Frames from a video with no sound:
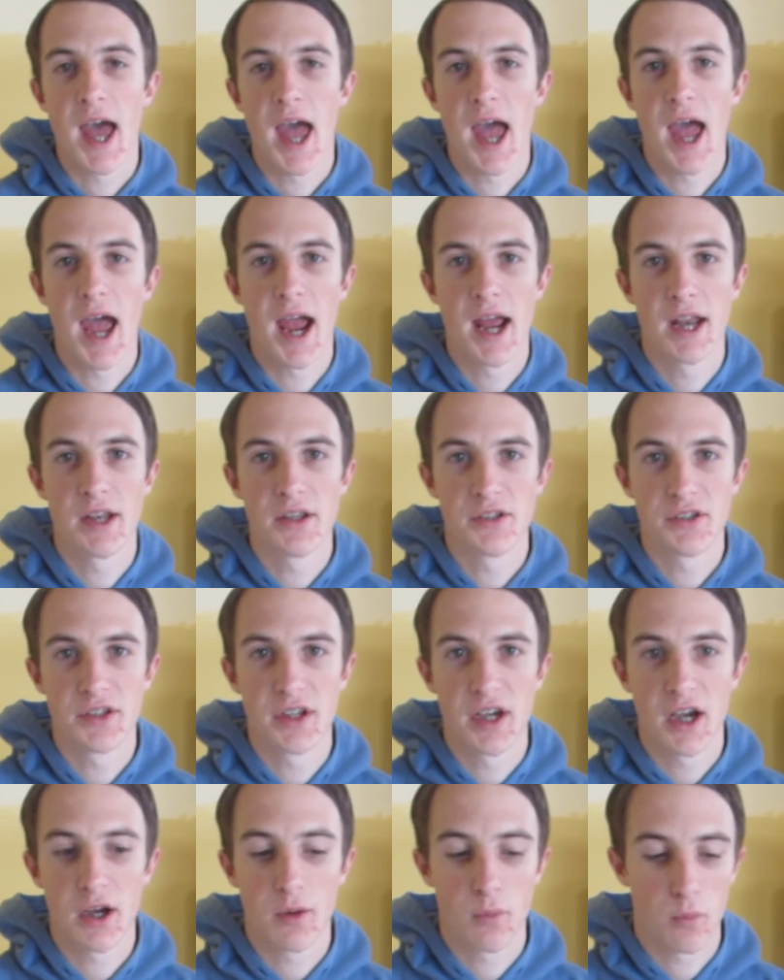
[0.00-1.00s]
And,
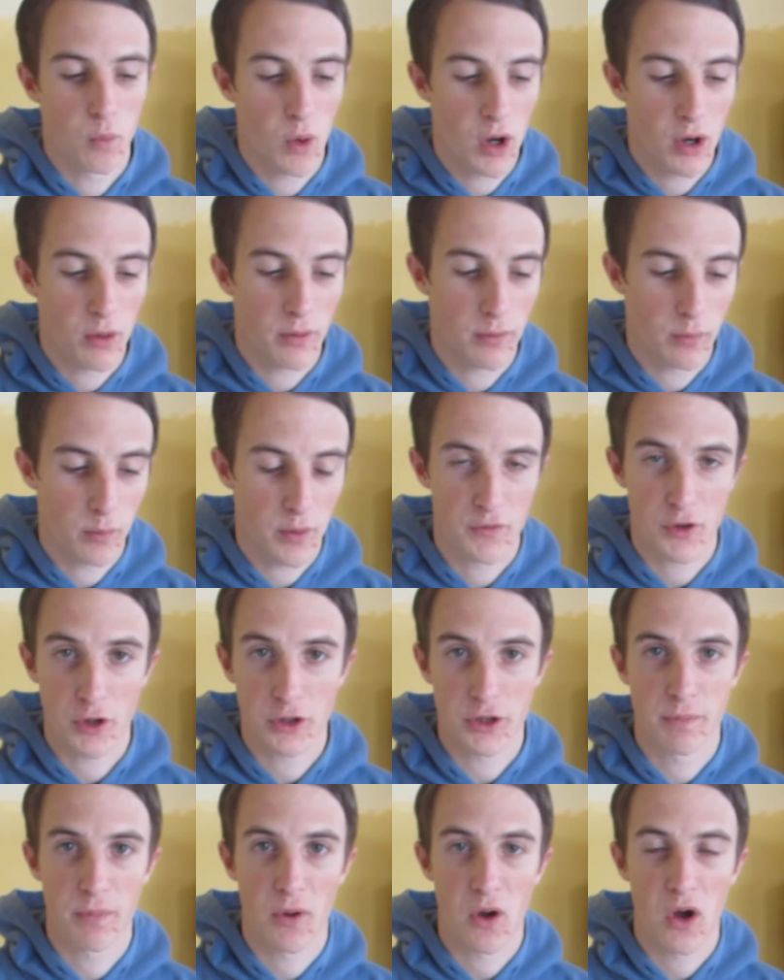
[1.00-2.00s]
well, we've
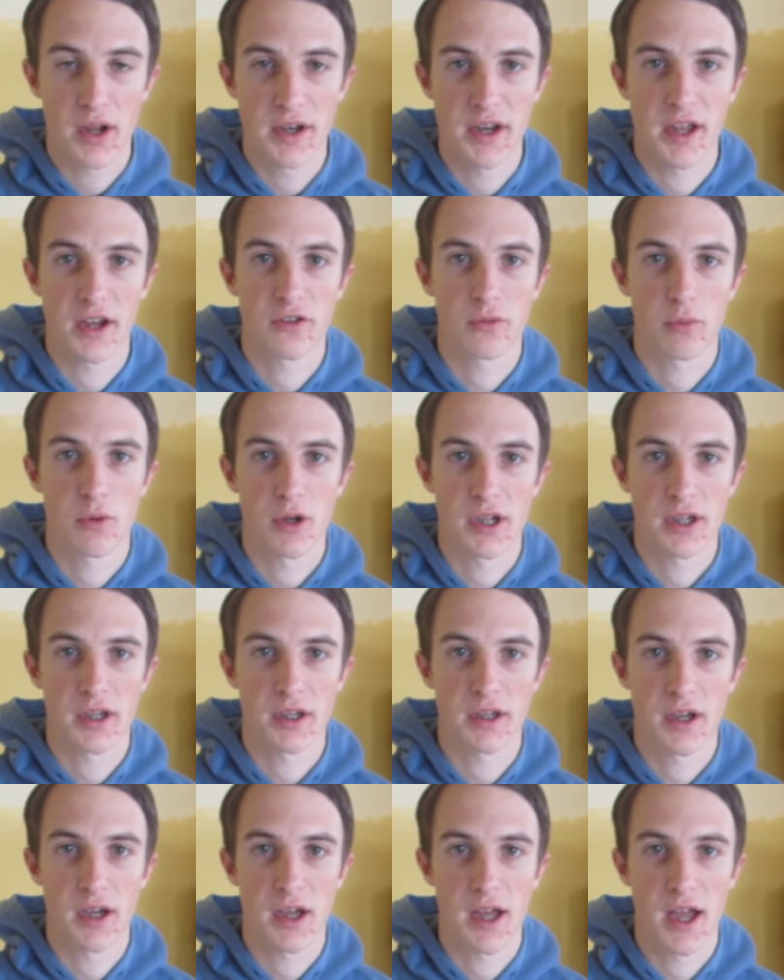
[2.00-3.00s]
got the bye next
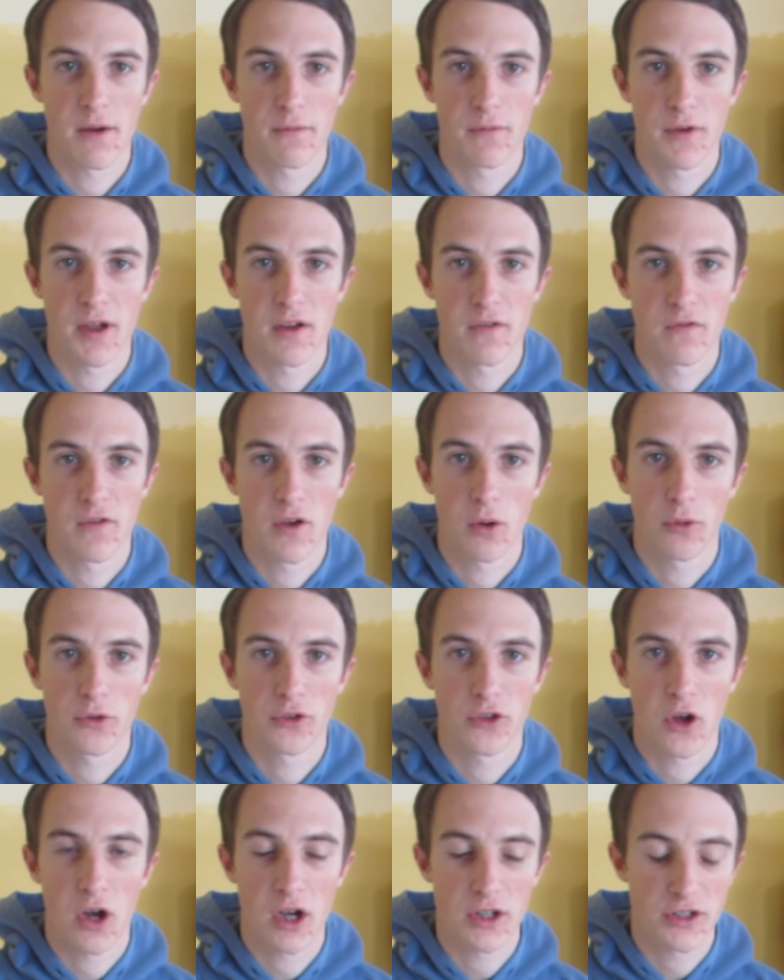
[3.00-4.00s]
week, our VFL
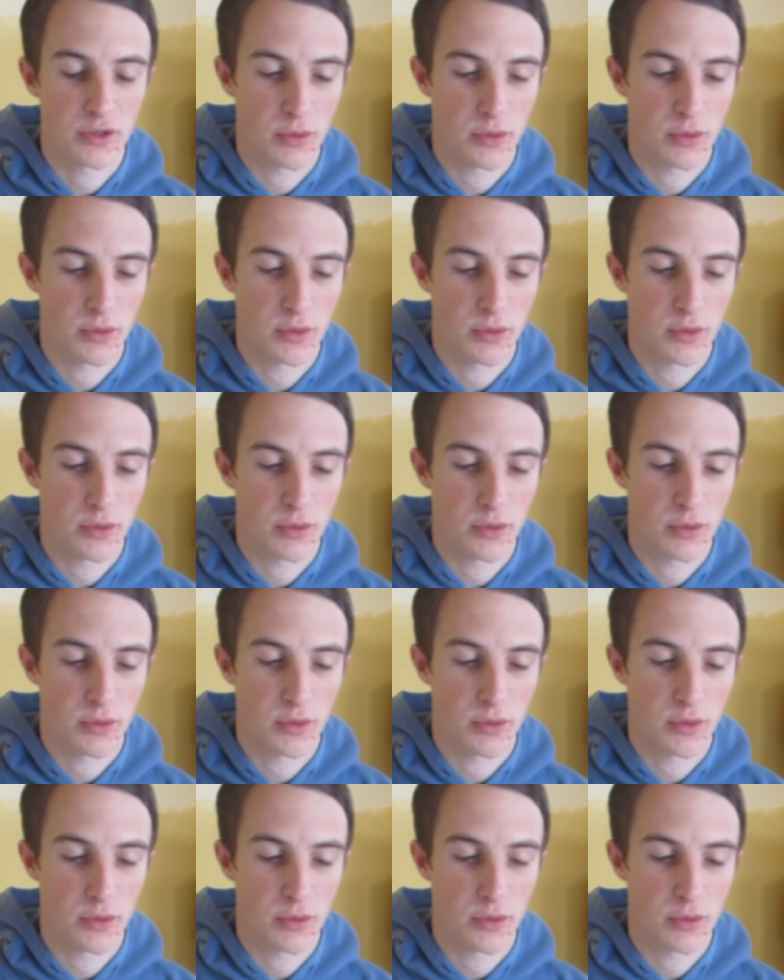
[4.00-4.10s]
side.